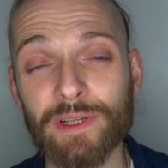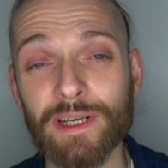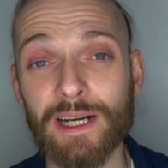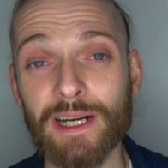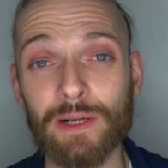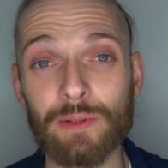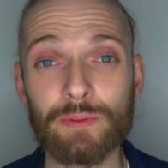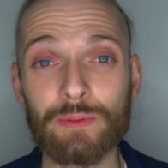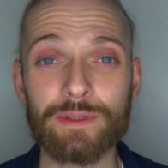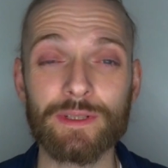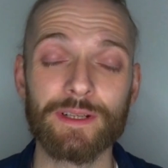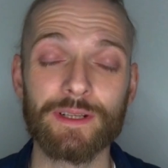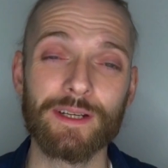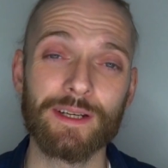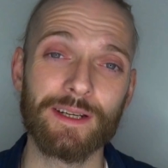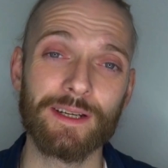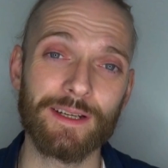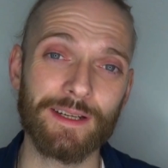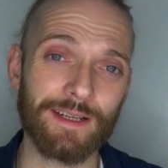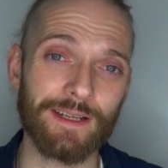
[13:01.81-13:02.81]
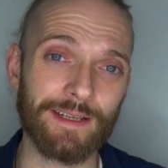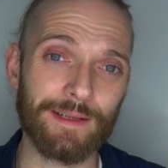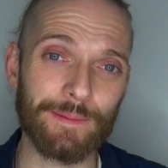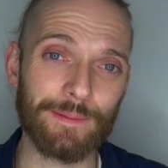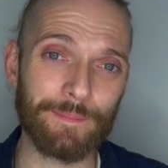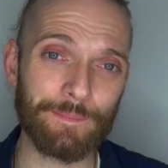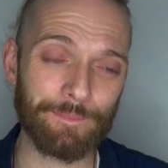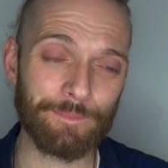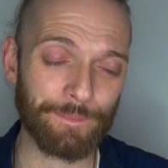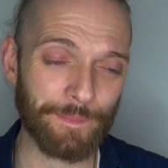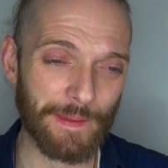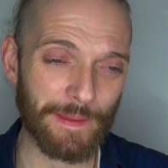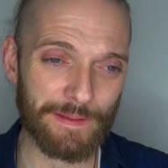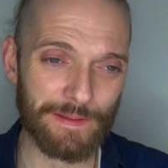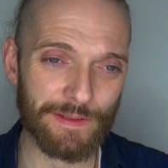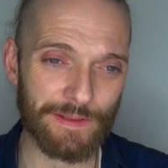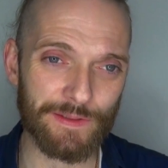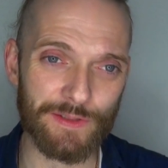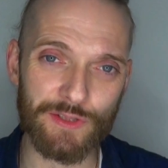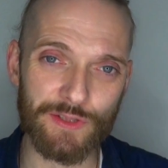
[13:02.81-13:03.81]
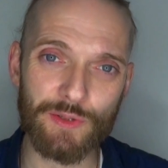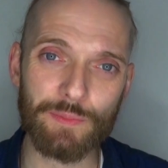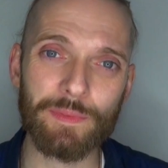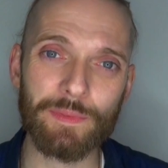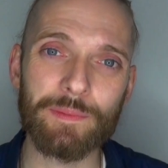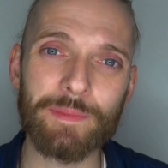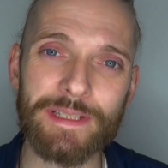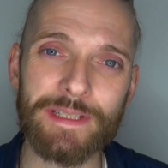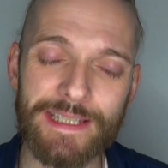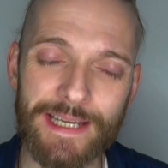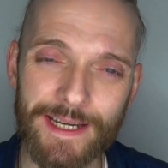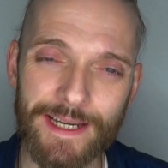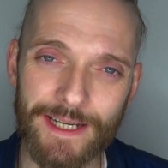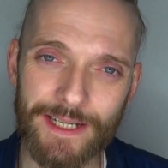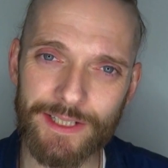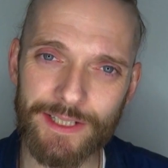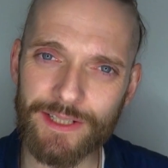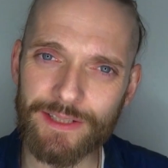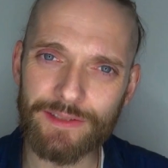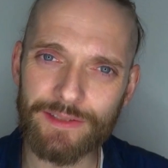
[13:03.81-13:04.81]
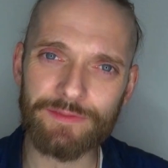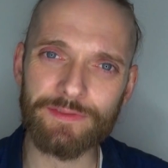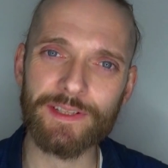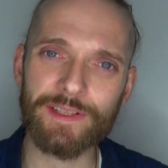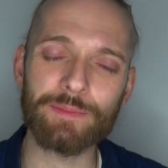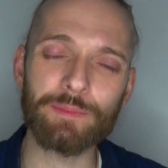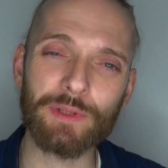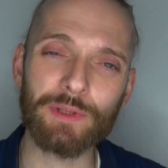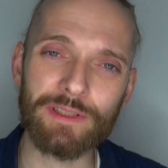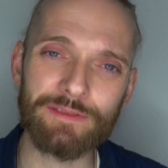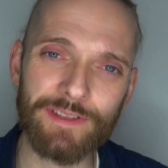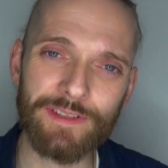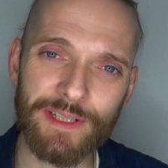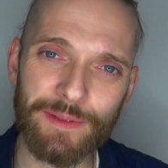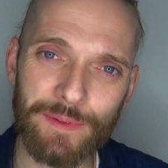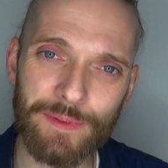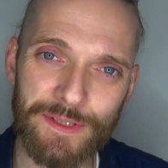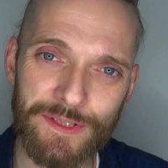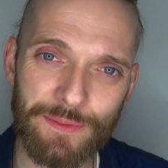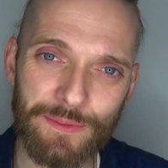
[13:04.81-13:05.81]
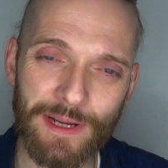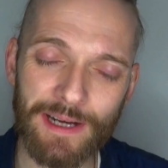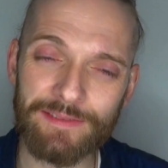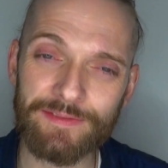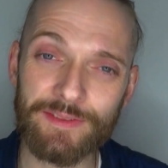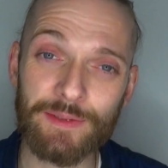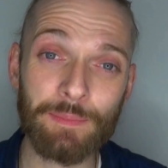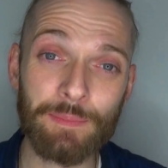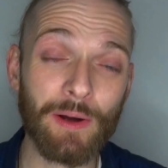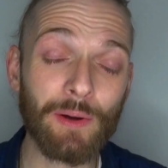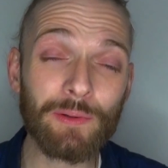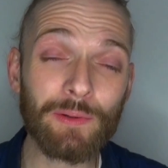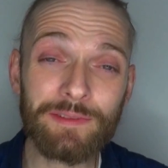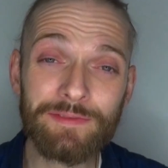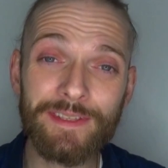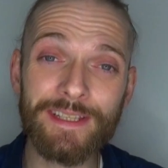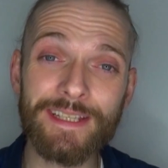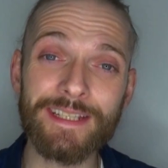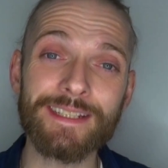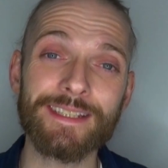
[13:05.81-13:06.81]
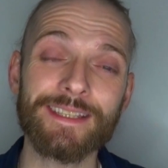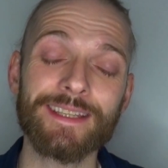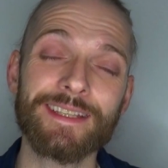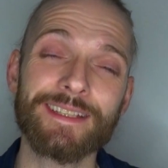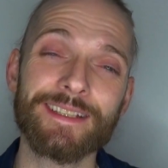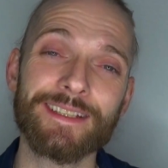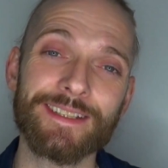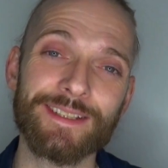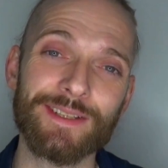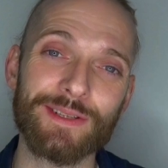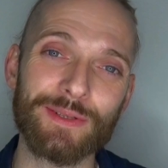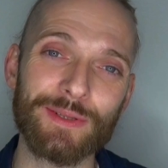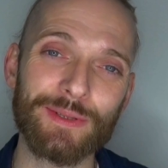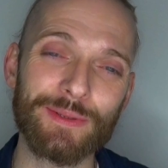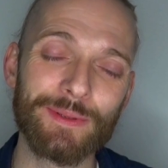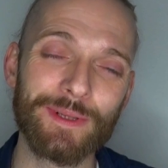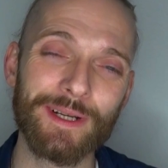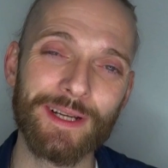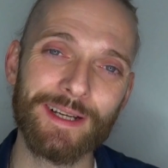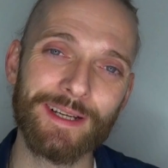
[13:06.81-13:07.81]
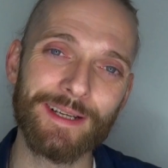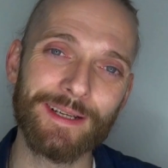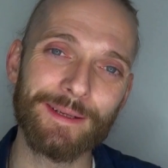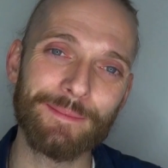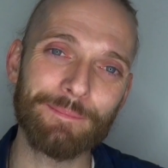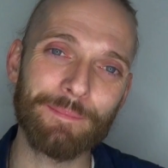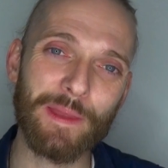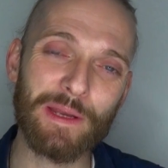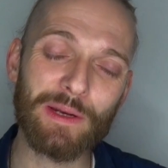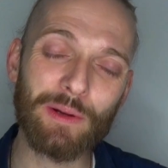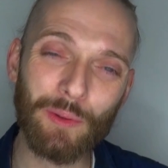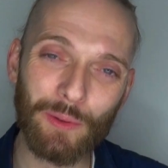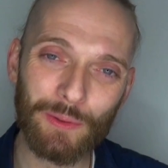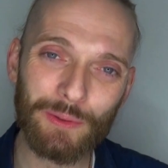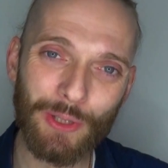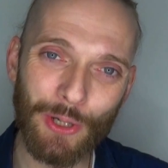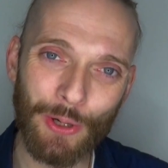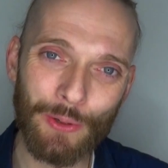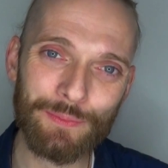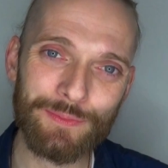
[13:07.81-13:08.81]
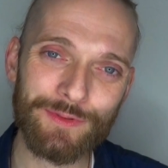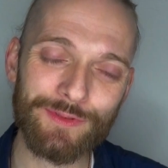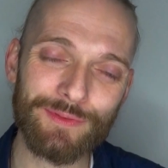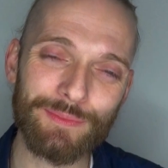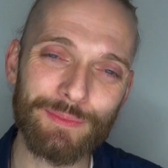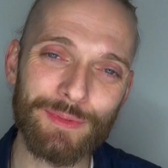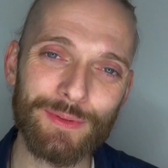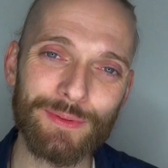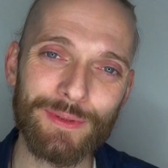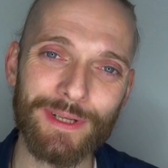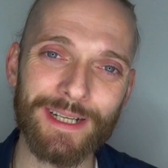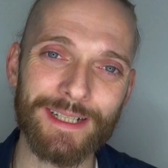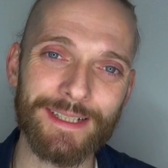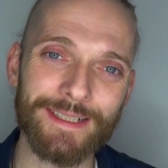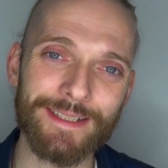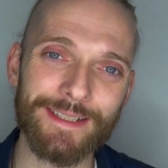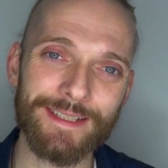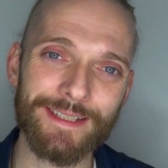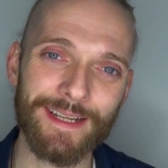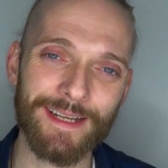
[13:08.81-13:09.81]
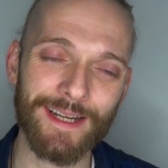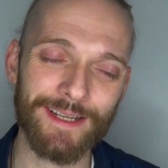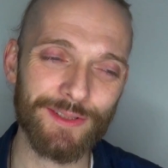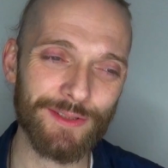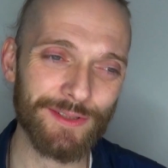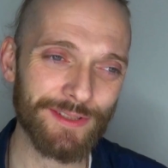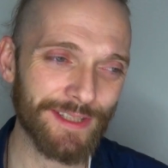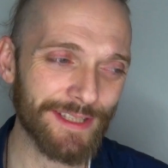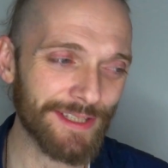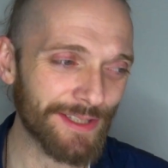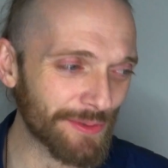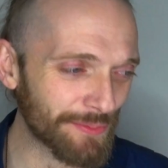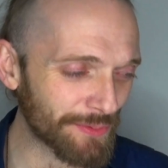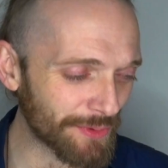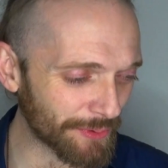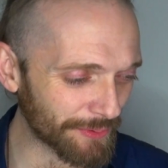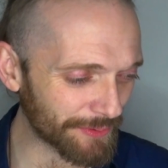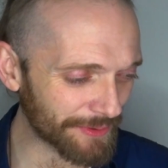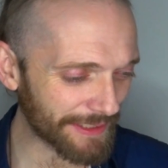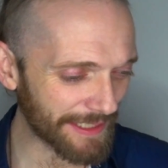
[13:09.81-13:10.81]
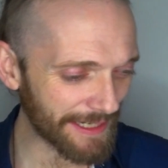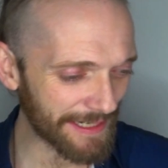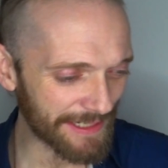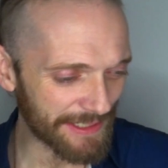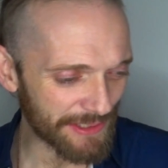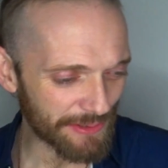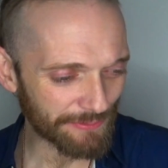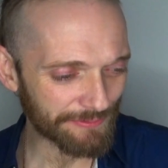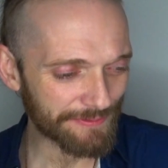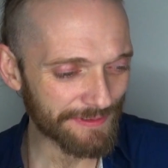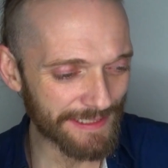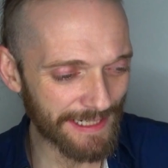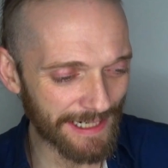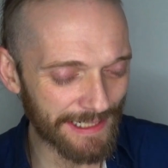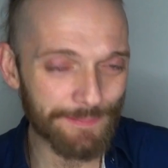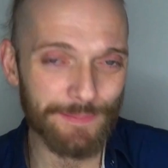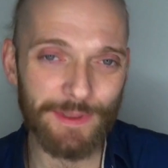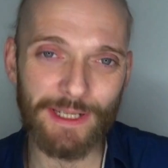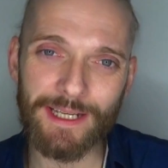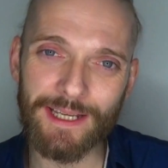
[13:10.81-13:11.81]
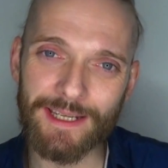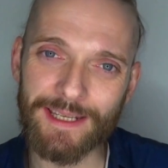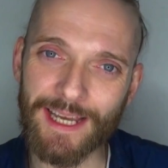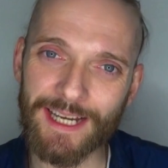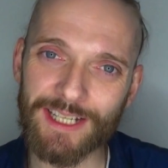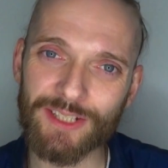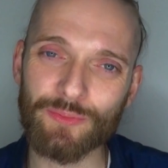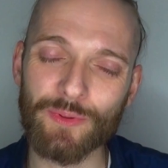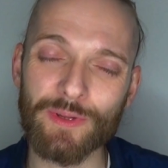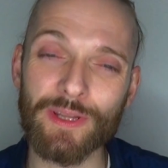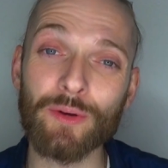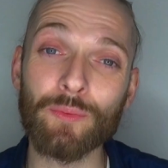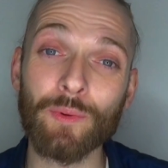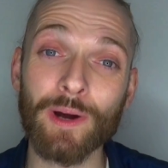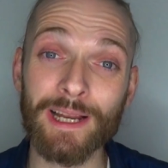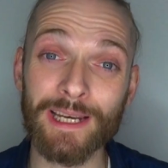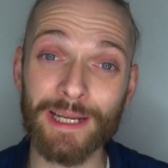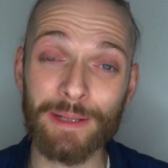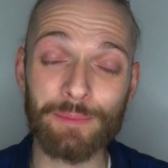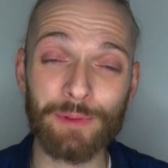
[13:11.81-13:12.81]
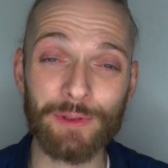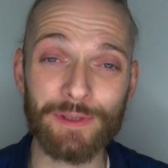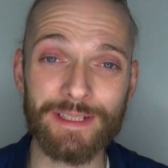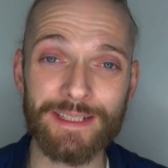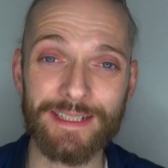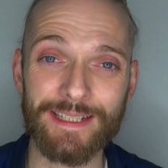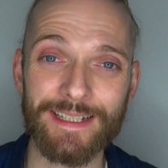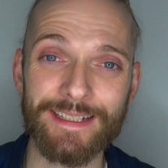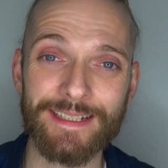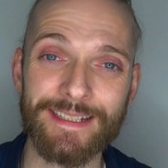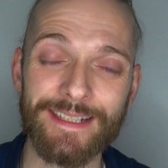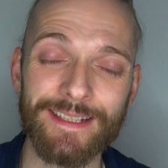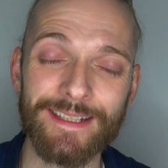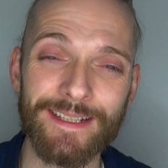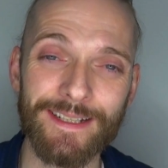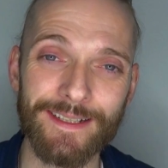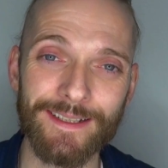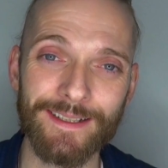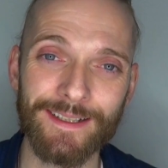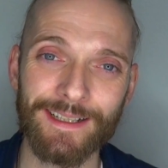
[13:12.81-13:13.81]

out, the supplementation, the multivitamins we have to, all of these things, you know, it all comes from you guys, and I just think you don't get enough time to connect with it while I'm not in Tanzania.